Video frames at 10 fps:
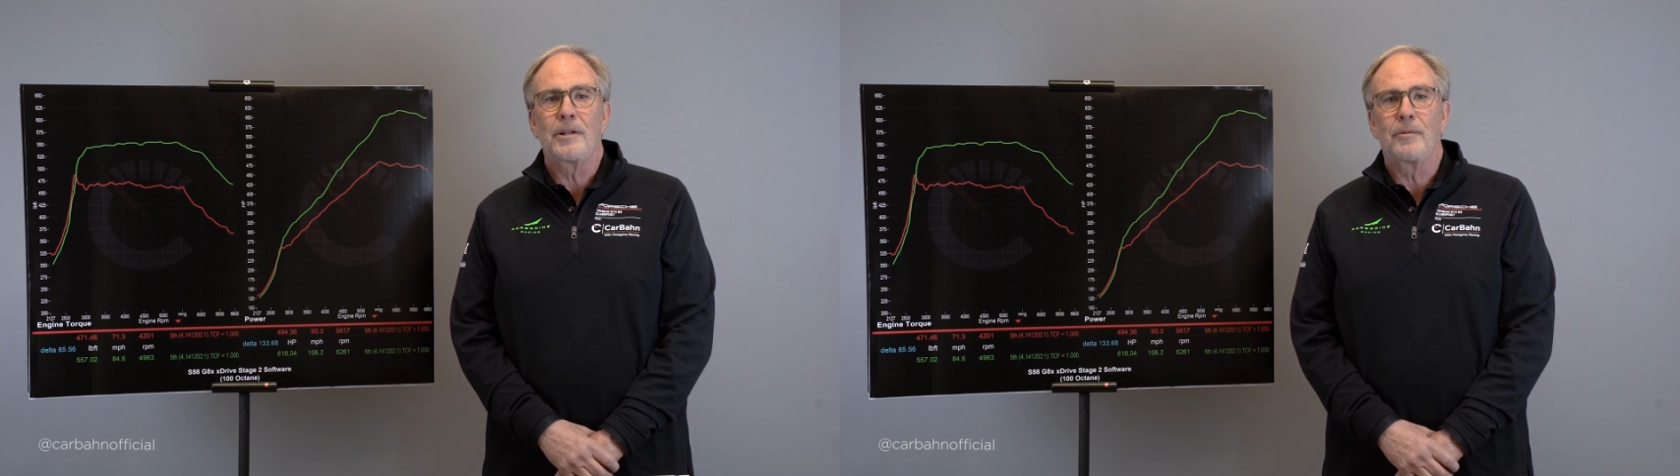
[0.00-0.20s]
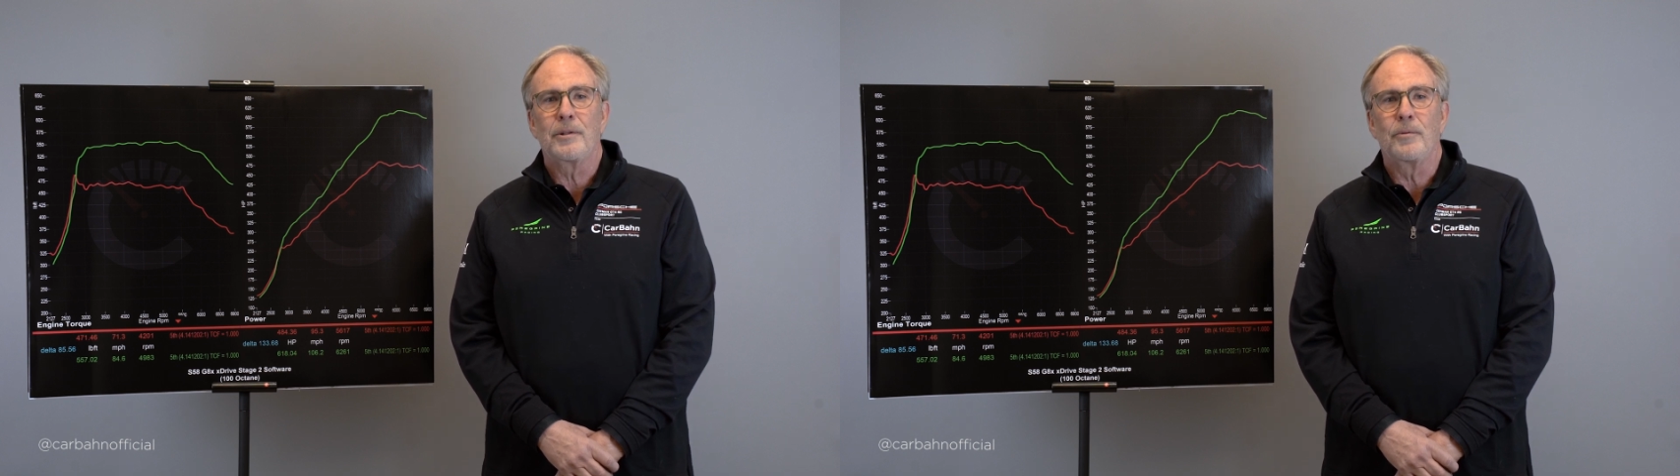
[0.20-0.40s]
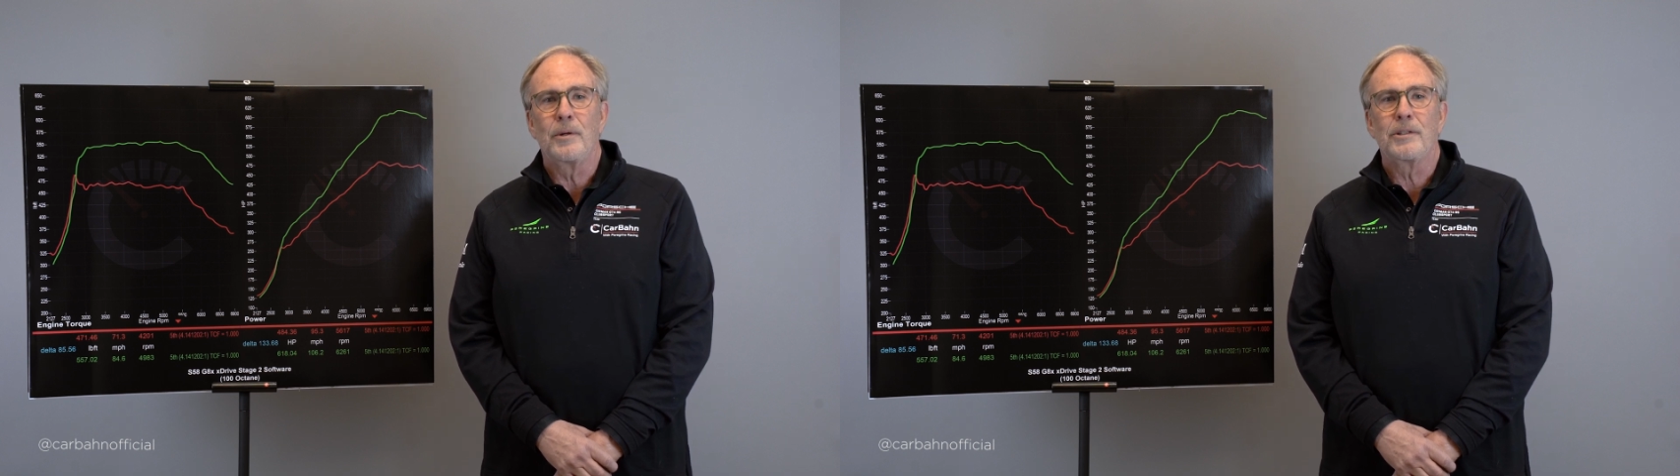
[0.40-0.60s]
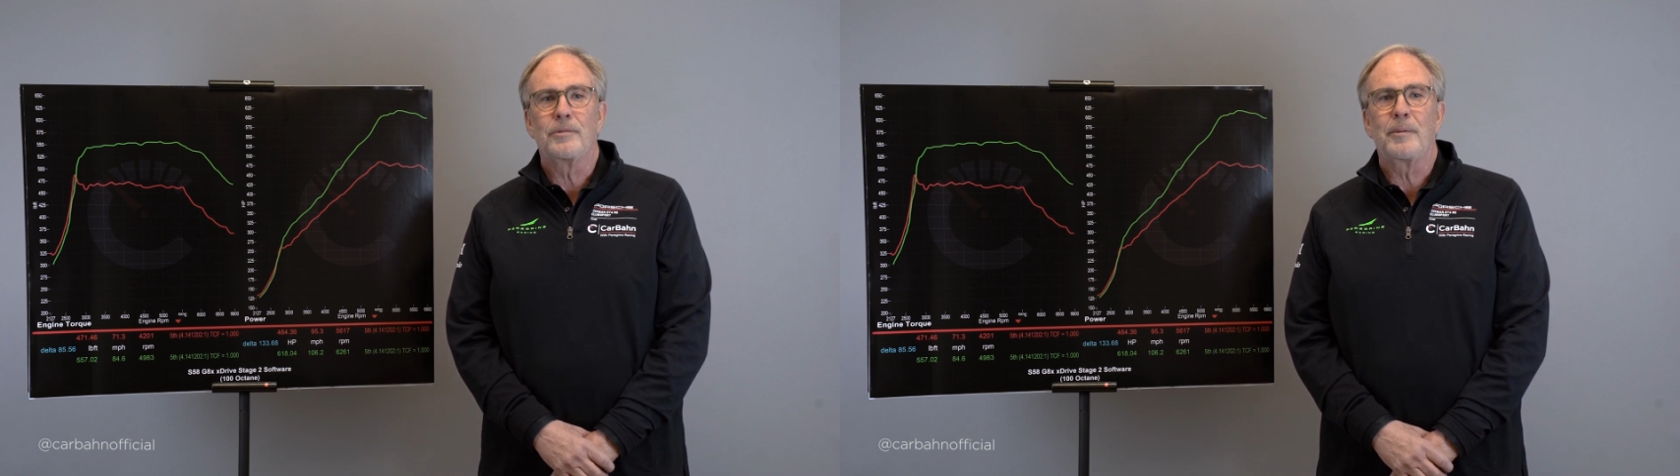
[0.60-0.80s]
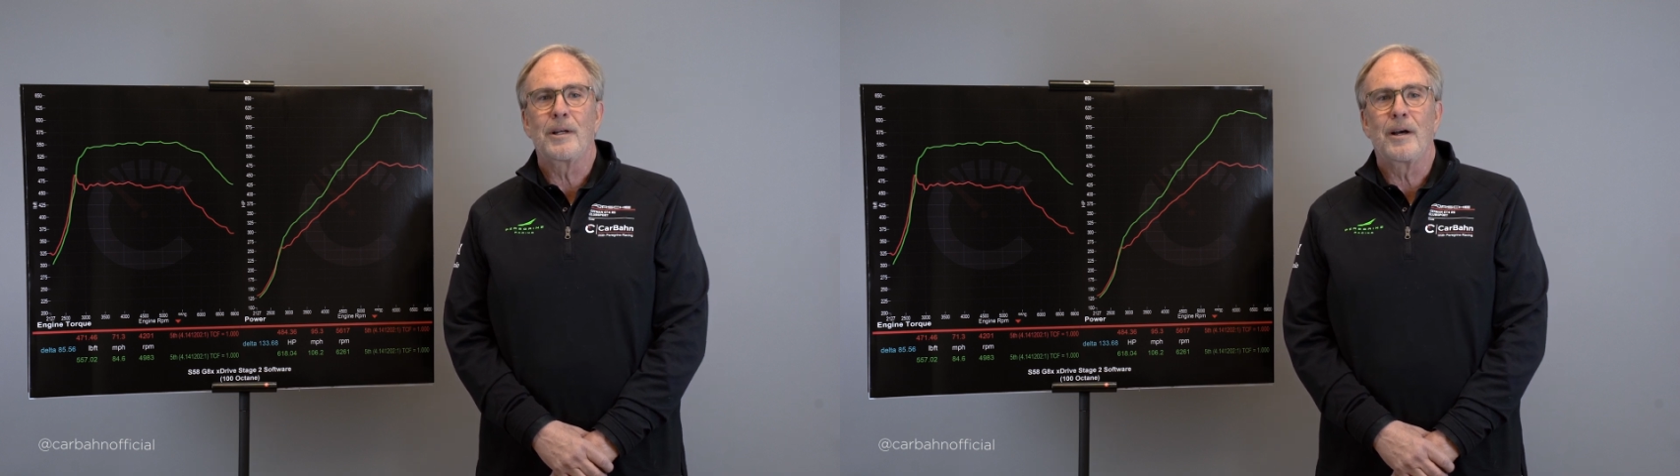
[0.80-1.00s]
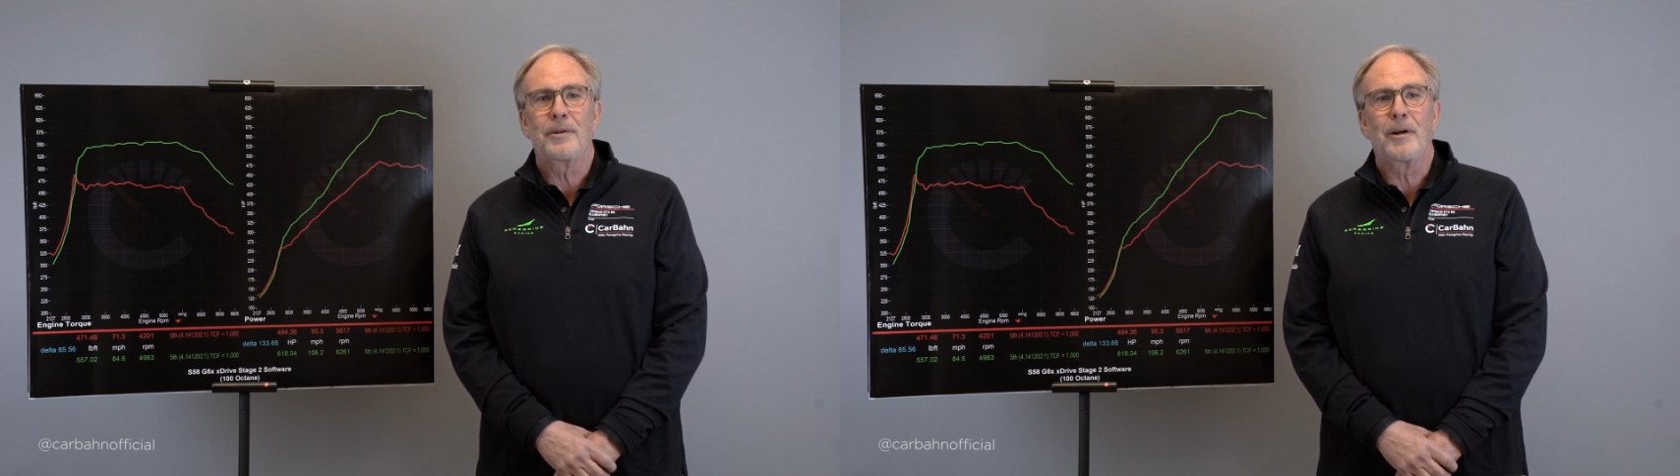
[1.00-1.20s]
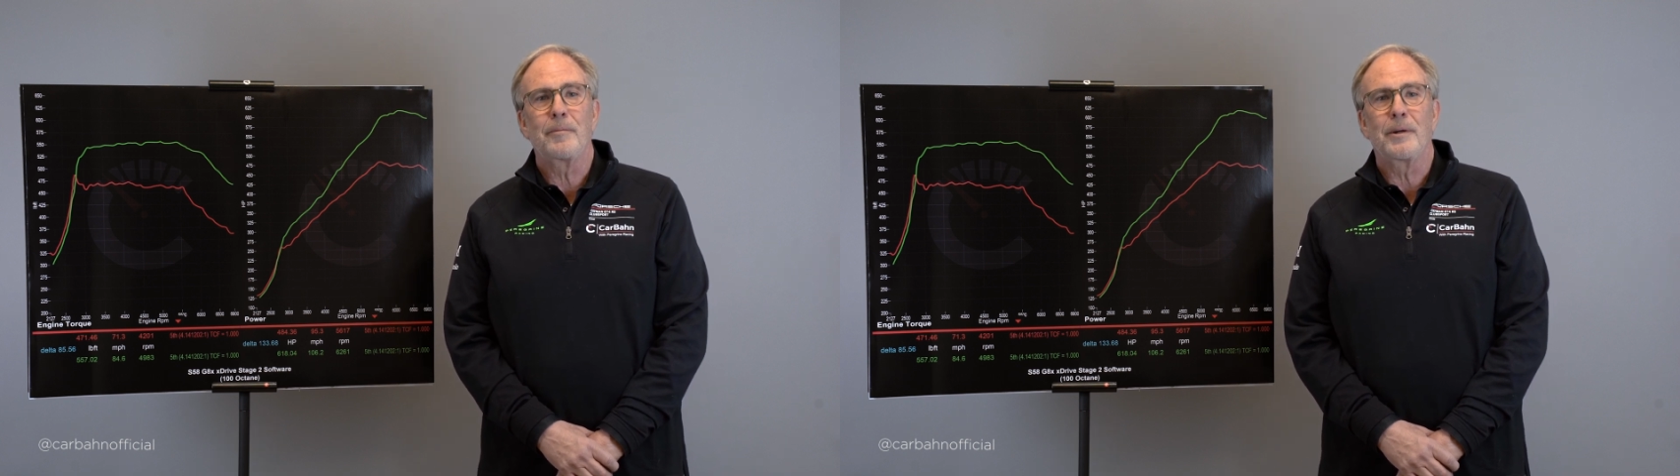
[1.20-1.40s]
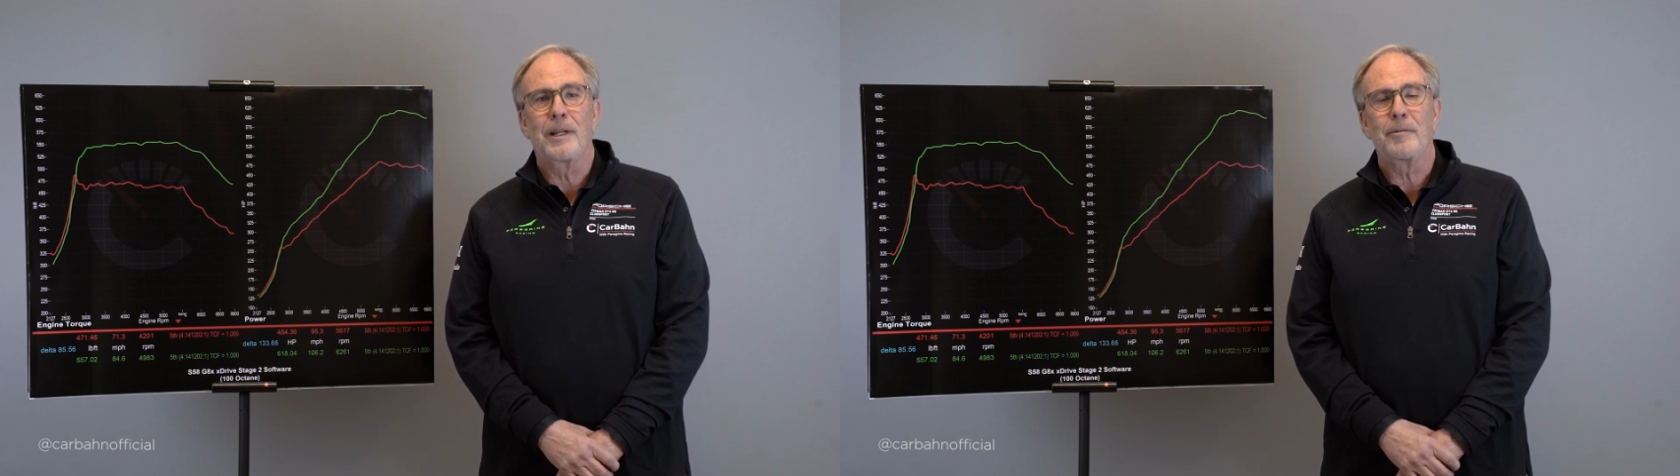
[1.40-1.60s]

you don't want the wings ripping off your airplane,